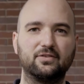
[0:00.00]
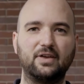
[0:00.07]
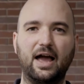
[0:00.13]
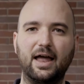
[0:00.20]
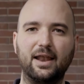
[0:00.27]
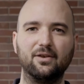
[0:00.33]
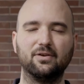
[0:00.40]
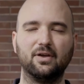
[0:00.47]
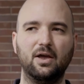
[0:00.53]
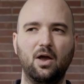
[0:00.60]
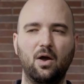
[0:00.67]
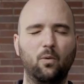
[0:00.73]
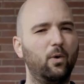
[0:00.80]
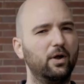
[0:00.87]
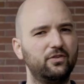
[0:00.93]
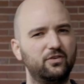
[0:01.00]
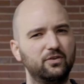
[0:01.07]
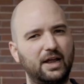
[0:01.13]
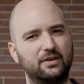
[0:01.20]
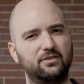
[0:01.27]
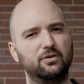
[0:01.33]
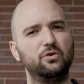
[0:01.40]
And once you
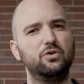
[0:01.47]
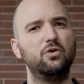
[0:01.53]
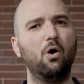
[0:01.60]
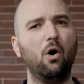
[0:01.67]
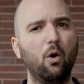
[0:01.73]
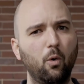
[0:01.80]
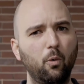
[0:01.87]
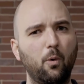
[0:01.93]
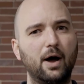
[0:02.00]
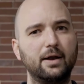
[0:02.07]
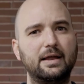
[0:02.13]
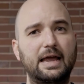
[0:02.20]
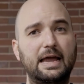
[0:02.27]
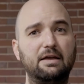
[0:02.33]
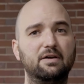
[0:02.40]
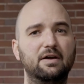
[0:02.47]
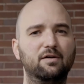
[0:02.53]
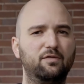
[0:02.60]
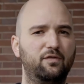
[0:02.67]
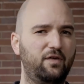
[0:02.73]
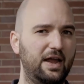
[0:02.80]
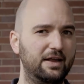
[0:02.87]
get to know what a
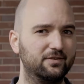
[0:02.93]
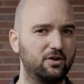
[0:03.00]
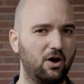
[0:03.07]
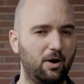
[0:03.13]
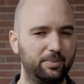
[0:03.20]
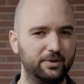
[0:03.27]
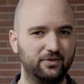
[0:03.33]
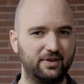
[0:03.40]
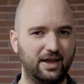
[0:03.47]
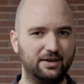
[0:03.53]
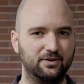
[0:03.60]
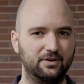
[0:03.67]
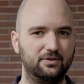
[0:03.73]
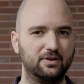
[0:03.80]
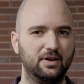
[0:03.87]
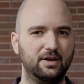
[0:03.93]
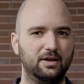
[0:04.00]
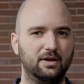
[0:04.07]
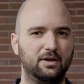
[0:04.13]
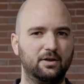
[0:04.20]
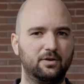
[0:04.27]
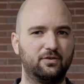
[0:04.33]
phase compensated
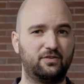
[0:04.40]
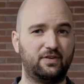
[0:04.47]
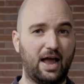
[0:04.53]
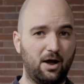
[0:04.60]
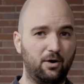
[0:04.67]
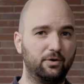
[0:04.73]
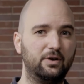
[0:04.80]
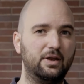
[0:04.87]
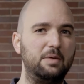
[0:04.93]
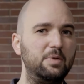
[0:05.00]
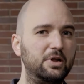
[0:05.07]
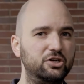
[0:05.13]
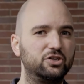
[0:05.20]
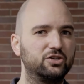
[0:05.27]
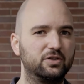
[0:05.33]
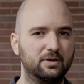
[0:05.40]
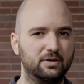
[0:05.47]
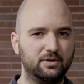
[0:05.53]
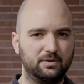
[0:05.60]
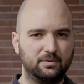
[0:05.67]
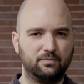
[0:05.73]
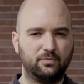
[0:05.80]
sound image
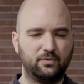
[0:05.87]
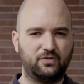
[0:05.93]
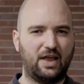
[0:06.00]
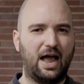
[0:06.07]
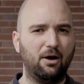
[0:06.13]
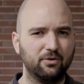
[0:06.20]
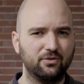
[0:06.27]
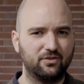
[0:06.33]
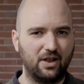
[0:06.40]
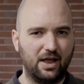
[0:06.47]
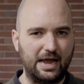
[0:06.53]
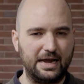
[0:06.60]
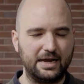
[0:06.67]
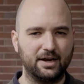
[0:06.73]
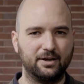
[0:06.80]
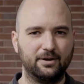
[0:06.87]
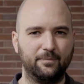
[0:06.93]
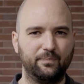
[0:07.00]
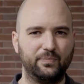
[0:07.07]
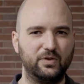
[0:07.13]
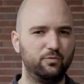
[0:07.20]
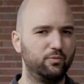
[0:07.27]
sounds like,
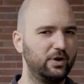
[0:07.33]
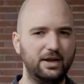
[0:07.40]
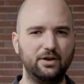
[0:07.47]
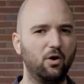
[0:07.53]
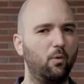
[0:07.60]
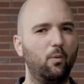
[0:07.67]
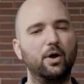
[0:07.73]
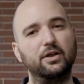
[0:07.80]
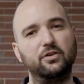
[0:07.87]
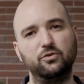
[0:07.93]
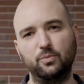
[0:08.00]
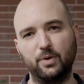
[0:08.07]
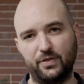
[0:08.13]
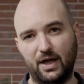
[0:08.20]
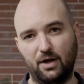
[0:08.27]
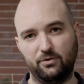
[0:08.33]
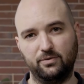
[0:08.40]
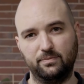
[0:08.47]
you really don't want to do without.